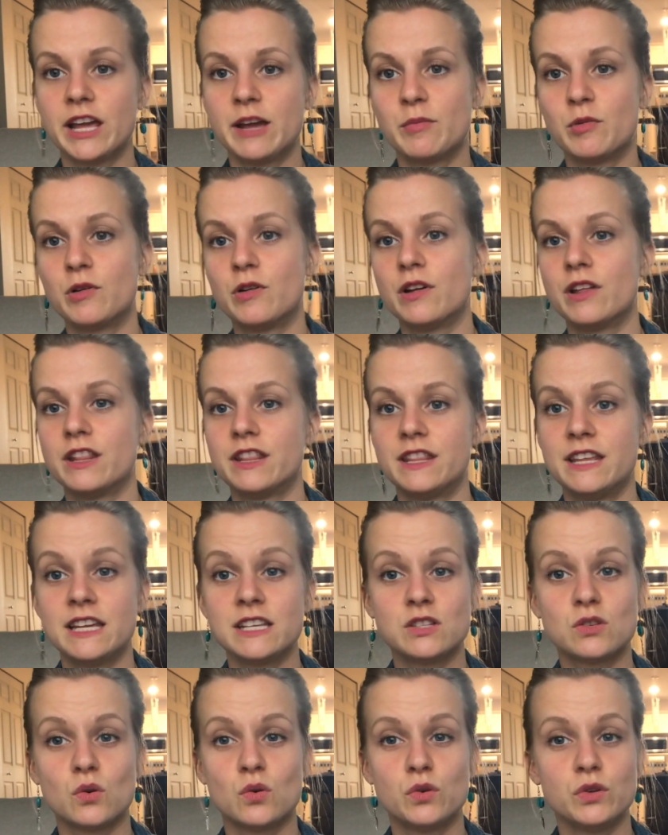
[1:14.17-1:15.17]
label,
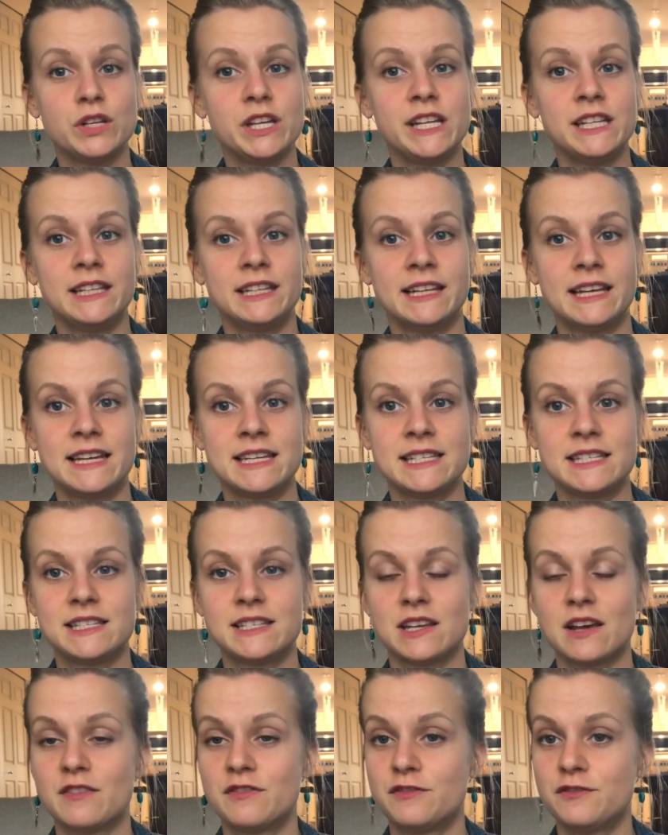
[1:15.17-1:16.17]
this only
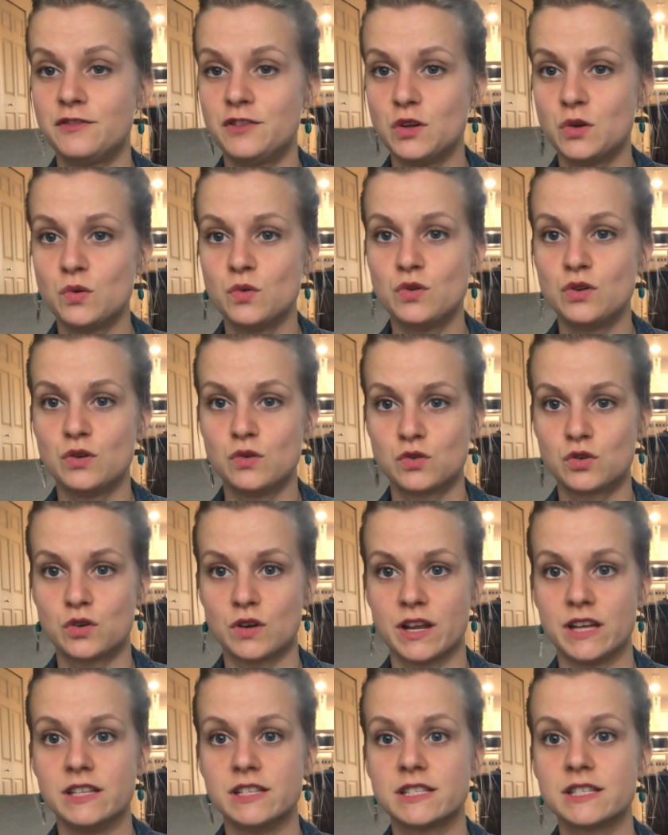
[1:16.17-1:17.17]
lists a few
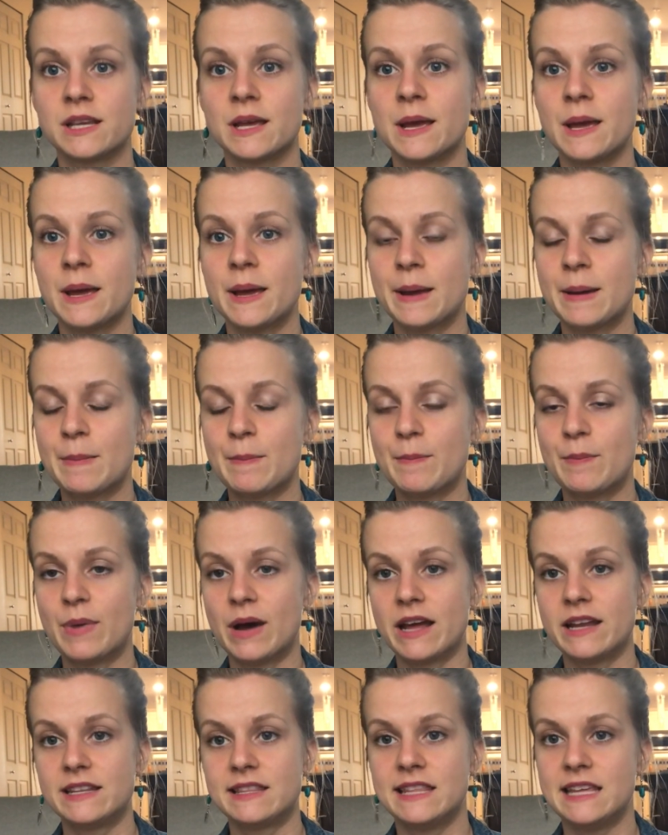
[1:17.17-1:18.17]
nutrients,
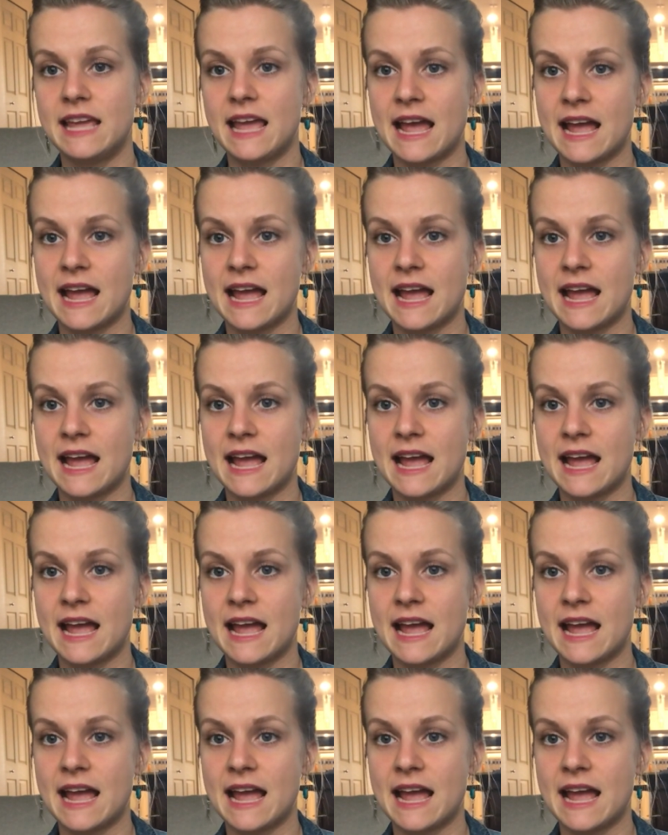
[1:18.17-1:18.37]
but the